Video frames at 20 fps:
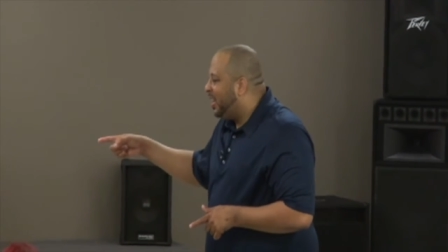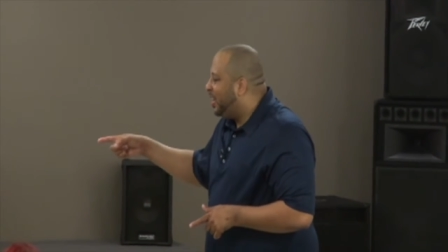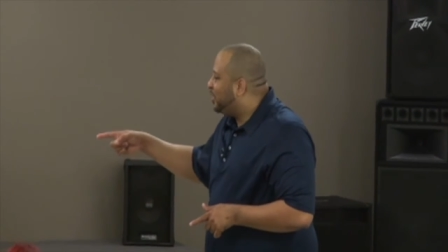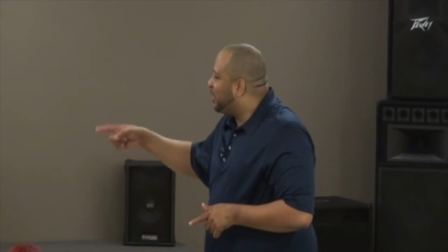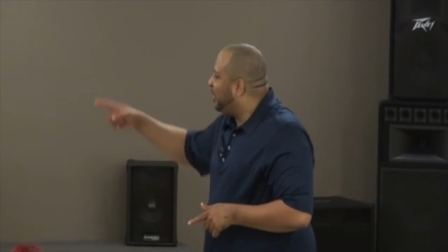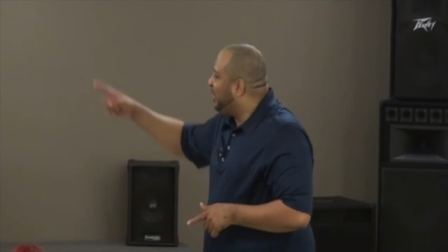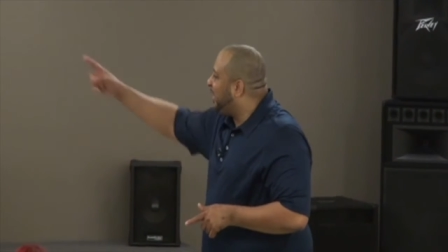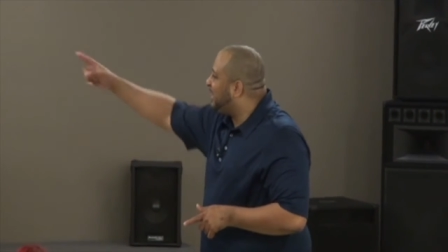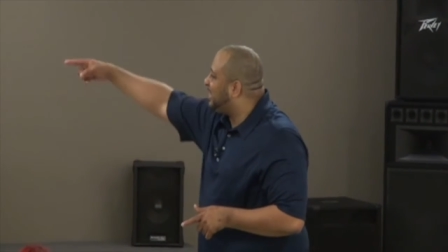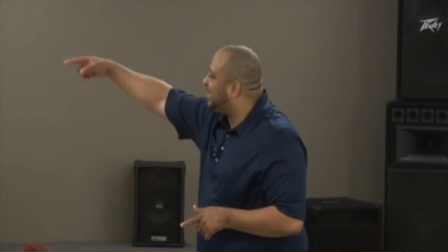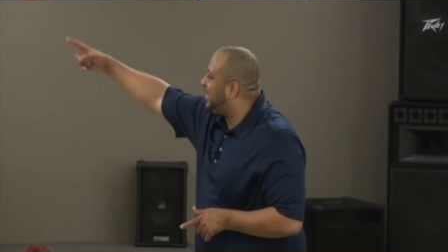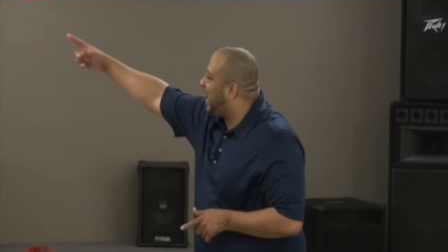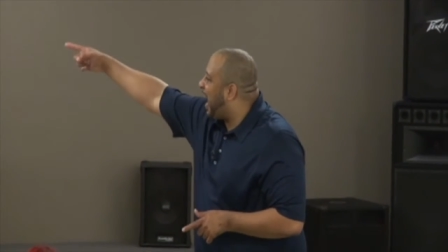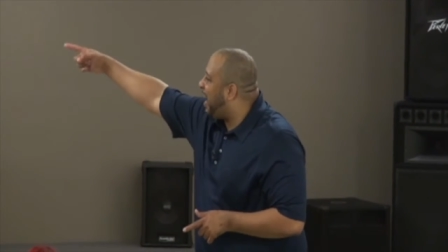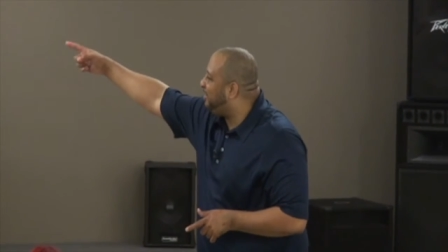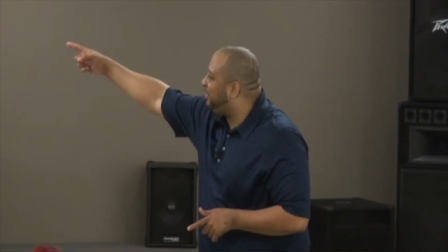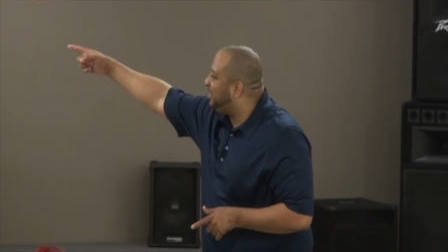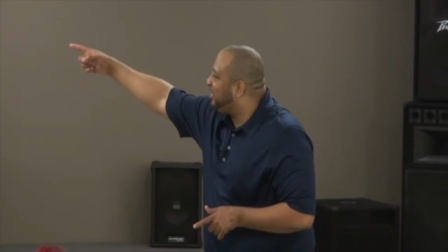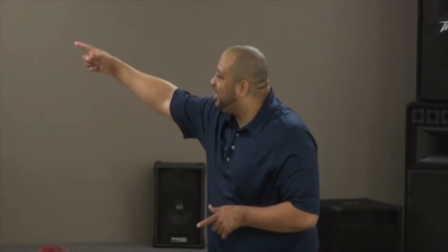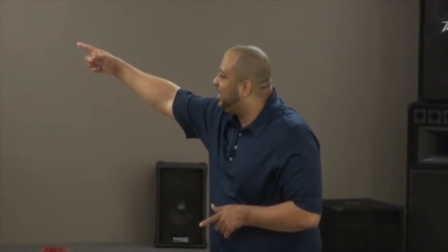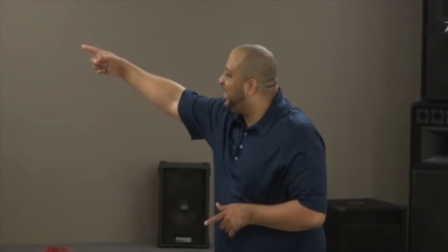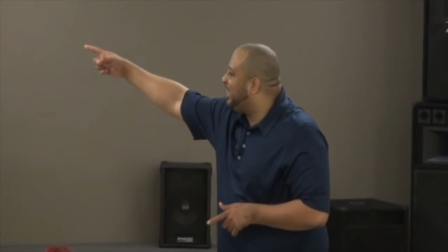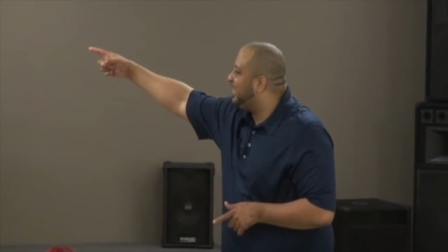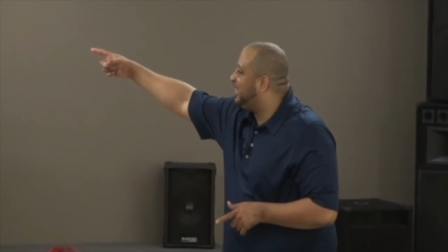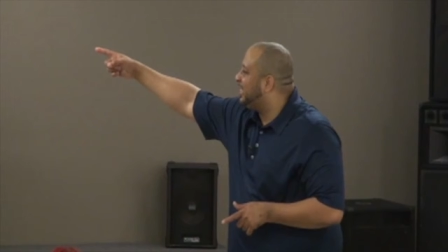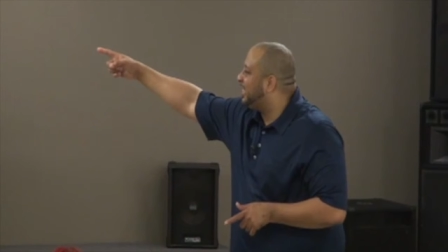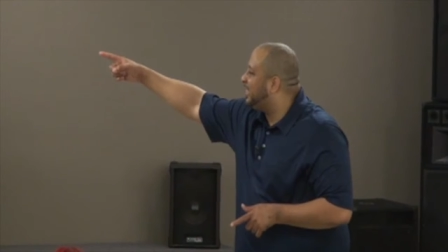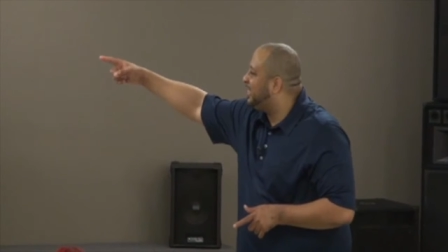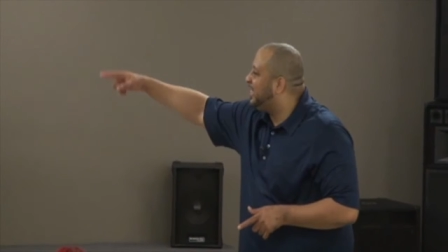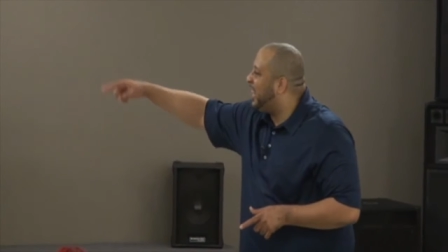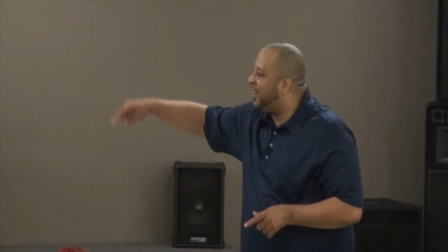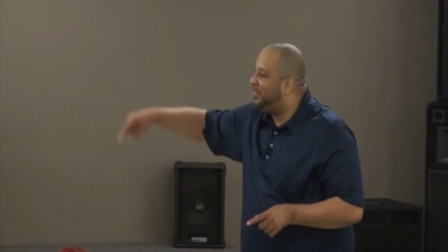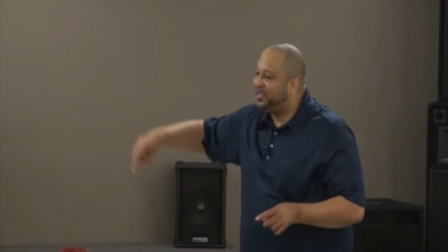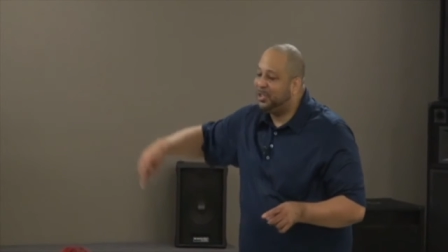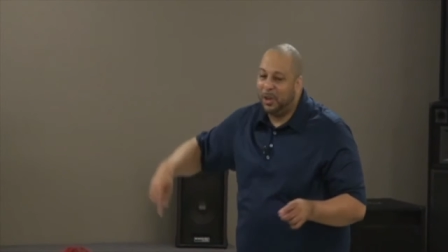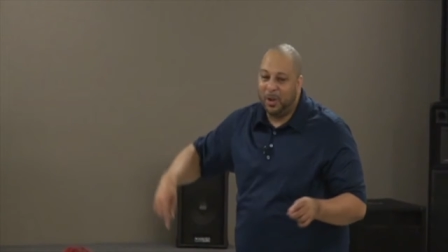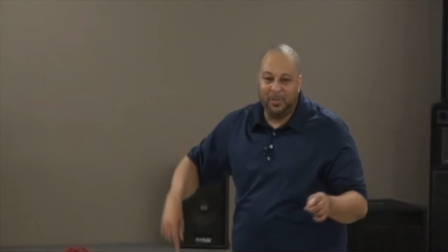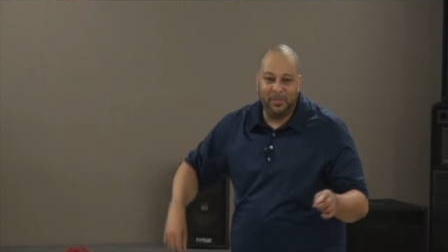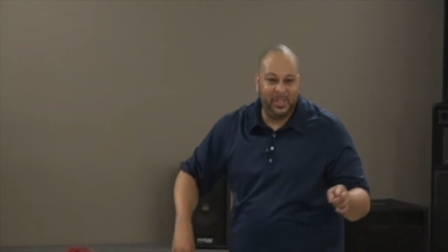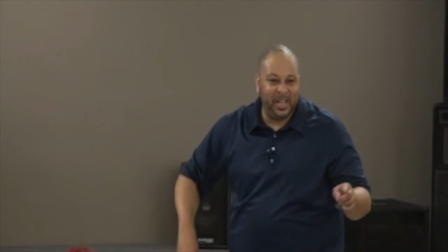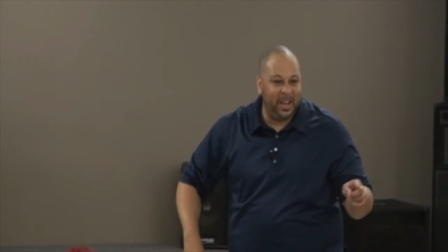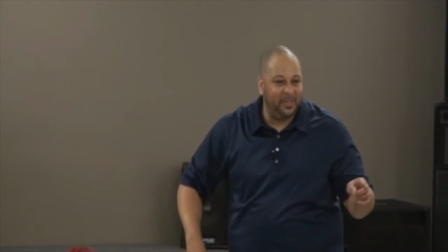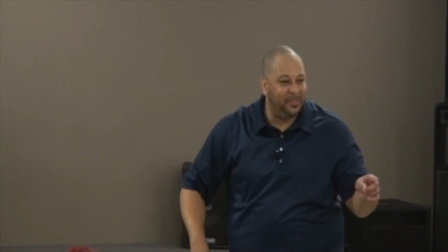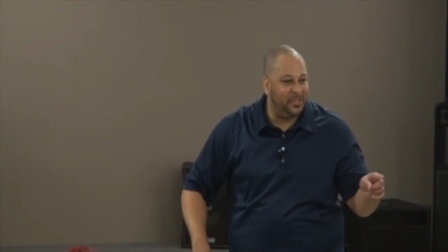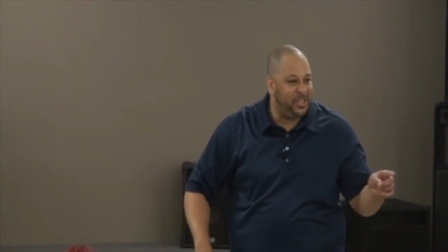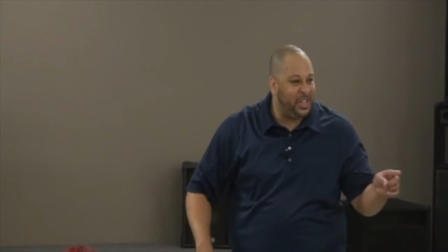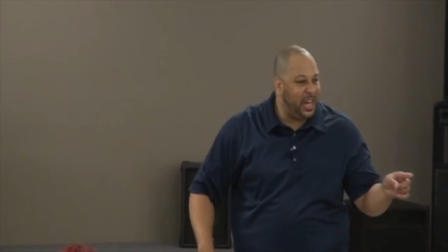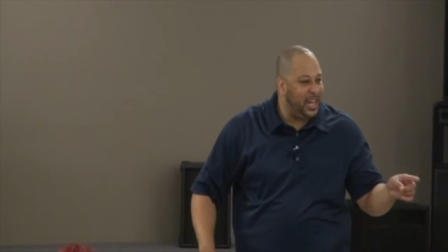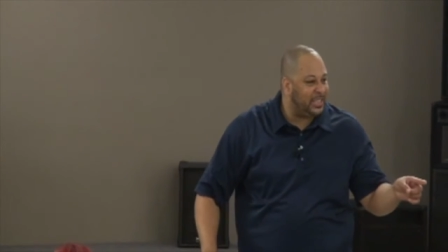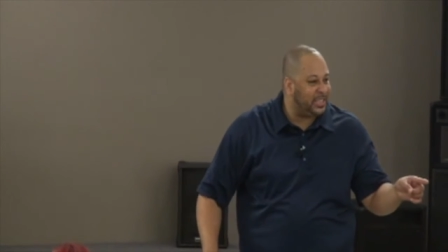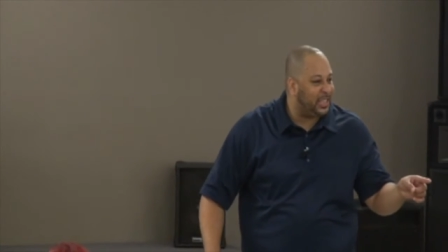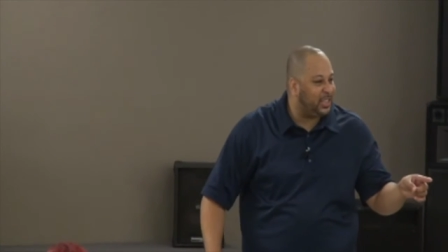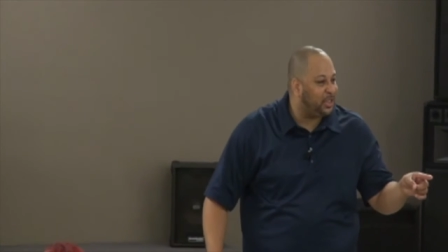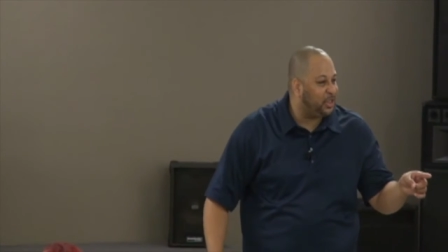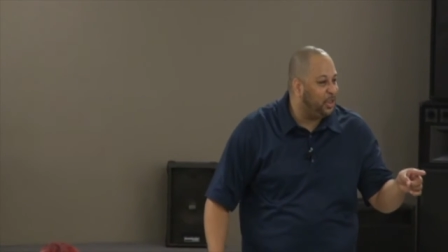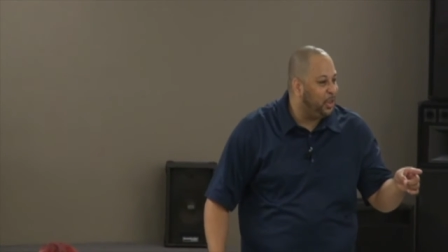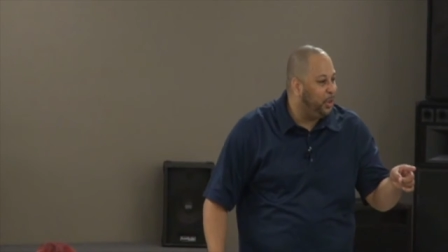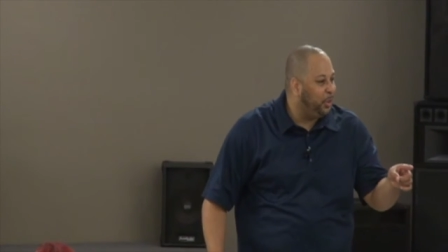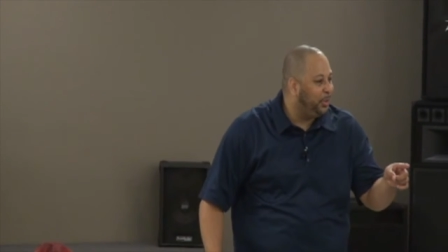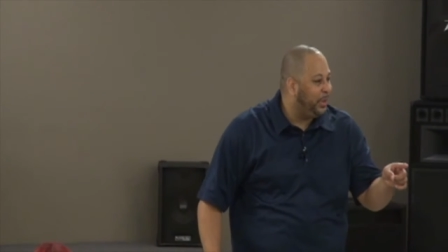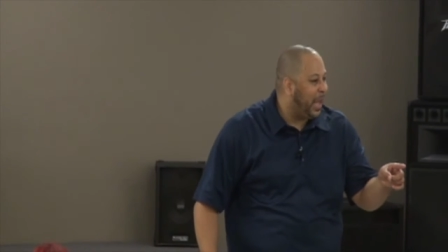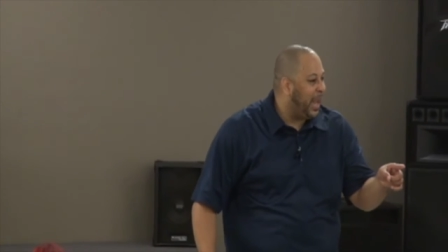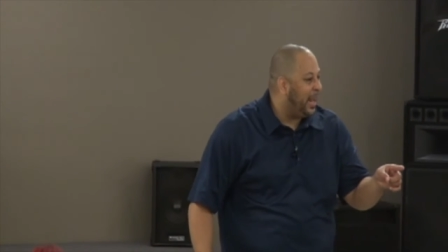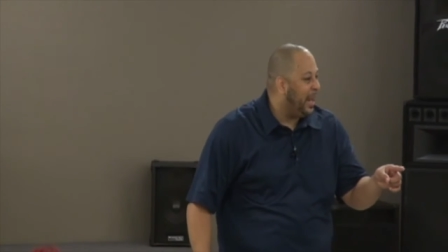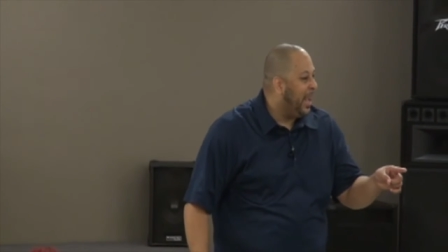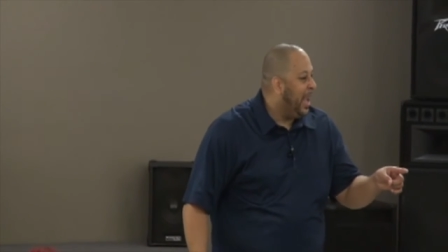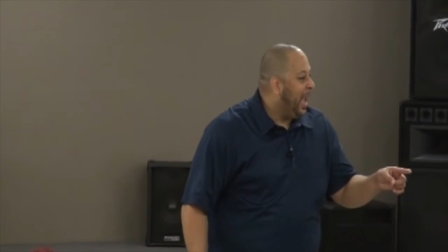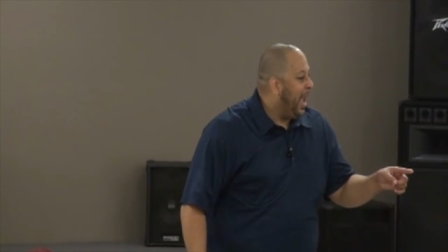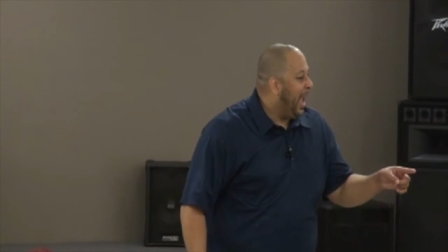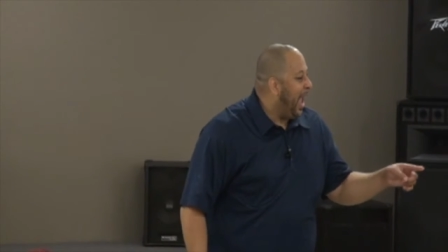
So this is after Jesus' death. So if, if Jesus knew that